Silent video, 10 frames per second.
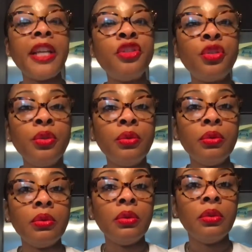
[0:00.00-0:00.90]
They
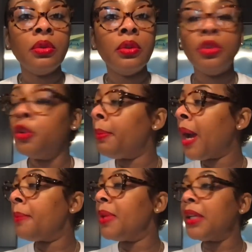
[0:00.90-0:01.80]
sued. You
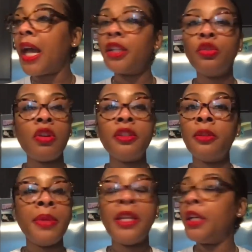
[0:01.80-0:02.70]
might be like a daughter
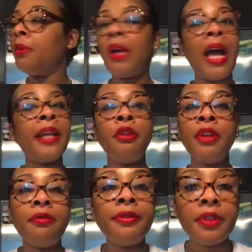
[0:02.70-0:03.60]
to me, nigga, but I don't
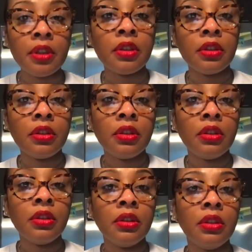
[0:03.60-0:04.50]
give a fuck.
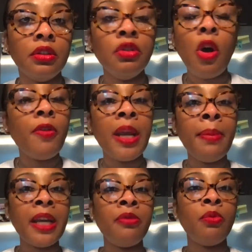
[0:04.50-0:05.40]
You over there
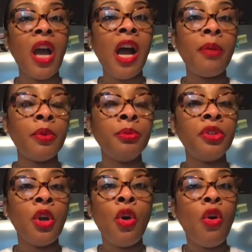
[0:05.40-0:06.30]
making
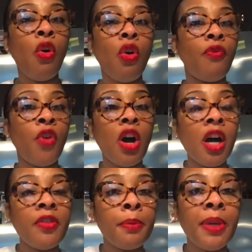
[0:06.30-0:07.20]
albums for
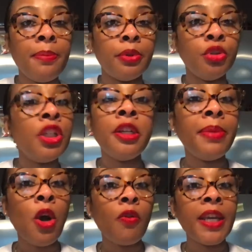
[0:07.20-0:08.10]
other people. You need to
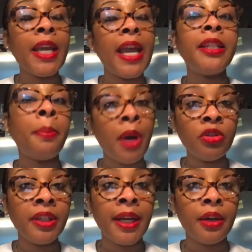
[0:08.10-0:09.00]
be over here at the
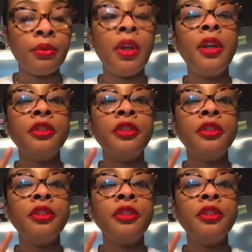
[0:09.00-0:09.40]
Motown.